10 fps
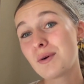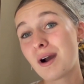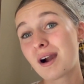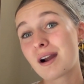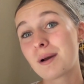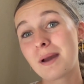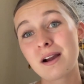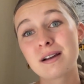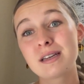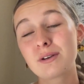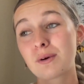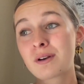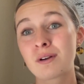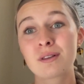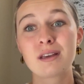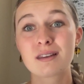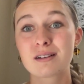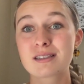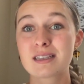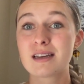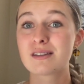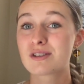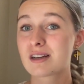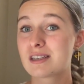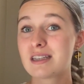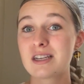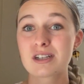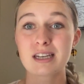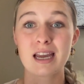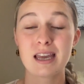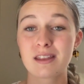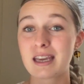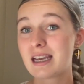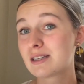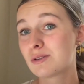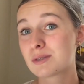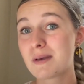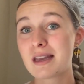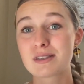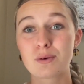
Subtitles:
are a parent or an early literacy instruction teacher in the K2 space,